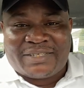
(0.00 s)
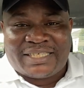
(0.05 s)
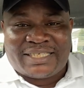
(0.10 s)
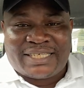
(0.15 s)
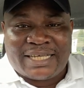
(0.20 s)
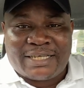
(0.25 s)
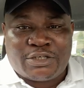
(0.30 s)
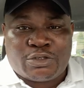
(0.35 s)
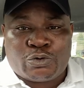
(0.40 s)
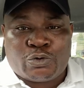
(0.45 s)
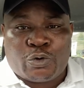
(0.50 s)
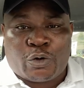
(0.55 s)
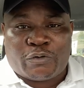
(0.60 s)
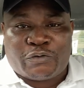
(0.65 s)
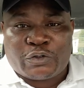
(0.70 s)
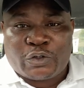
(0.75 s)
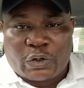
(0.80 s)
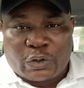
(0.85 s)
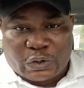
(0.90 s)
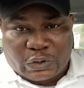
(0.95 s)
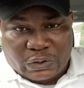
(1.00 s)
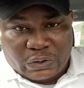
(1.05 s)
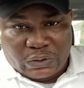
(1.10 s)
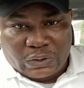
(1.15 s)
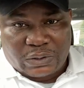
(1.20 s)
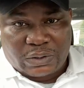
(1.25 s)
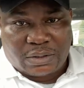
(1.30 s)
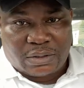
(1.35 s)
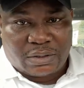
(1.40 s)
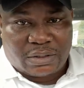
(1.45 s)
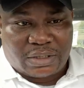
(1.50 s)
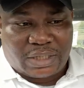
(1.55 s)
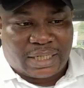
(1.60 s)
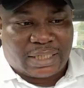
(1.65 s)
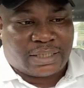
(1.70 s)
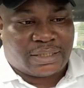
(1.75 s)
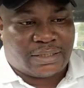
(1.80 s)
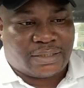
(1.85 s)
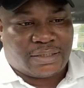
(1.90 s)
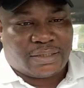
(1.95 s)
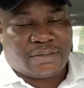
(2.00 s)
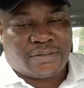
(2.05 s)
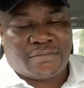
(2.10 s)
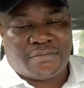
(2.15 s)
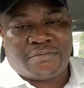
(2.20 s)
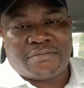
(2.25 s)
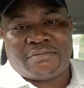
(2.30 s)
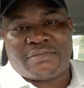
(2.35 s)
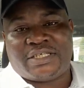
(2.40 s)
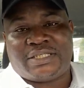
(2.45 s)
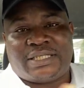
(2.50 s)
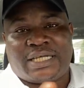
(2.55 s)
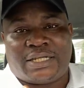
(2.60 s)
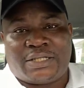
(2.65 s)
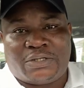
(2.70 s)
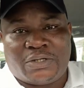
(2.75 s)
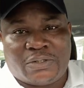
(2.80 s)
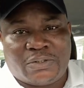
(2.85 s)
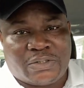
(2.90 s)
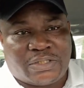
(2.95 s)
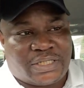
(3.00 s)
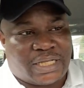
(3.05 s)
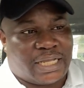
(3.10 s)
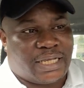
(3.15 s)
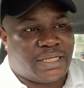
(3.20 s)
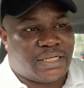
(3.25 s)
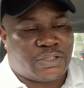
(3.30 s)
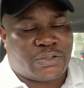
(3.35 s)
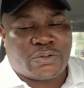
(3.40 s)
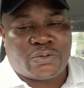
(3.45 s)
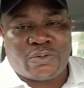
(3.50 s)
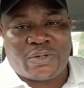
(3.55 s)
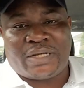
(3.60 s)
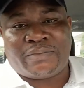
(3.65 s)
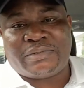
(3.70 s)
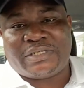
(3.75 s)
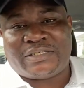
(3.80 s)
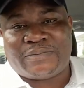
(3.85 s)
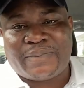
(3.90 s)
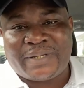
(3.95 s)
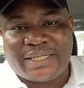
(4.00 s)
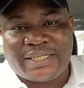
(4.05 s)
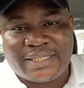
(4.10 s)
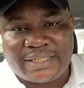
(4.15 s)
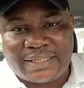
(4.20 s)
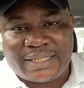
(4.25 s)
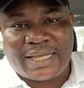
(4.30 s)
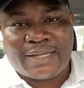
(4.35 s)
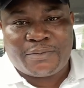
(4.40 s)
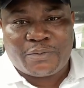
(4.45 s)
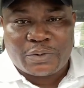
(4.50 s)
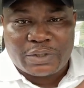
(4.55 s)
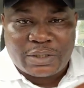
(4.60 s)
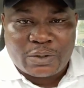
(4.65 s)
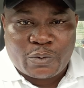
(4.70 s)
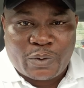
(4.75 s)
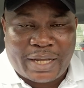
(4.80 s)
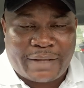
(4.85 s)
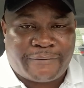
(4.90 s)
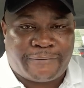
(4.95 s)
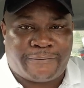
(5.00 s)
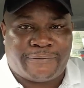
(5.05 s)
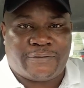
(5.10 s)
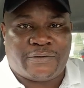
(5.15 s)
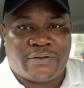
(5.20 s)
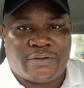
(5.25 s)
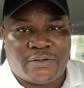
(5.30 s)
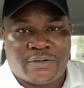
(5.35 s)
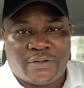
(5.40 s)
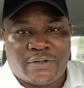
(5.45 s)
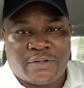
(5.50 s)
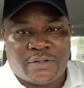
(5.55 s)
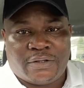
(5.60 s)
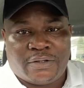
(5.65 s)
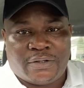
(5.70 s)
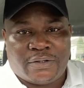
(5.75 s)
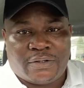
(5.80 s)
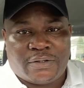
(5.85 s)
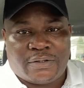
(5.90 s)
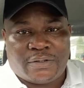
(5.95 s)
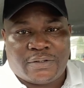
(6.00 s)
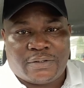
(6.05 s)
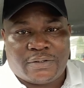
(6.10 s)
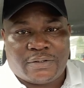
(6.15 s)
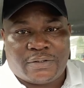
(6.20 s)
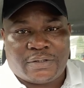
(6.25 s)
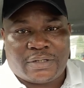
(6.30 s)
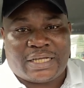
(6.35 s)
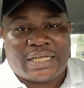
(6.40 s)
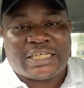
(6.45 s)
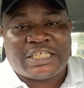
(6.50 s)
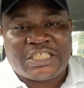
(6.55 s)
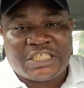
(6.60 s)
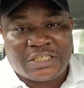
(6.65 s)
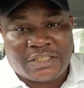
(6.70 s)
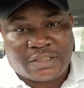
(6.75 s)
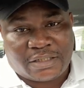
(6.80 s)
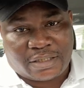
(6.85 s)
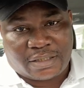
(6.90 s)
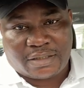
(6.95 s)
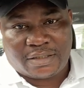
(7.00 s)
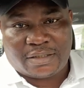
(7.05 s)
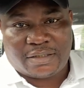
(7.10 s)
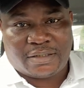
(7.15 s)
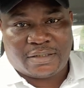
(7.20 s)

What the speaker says: same school of thought that Mr. John Osagie should go and be spending time with the wife and children.